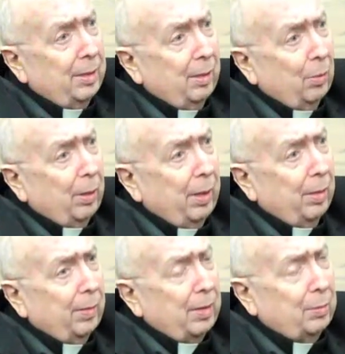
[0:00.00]
in the way
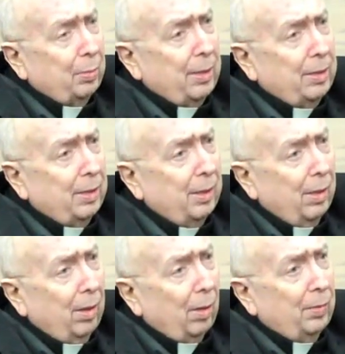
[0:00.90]
of expressing
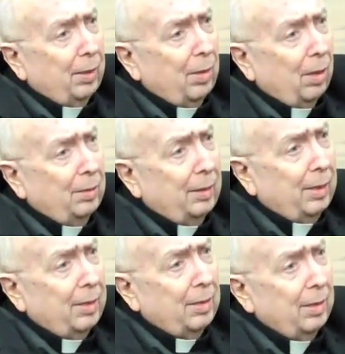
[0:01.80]
of the
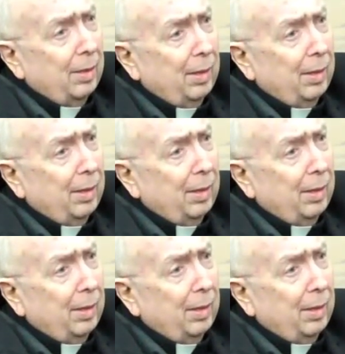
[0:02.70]
context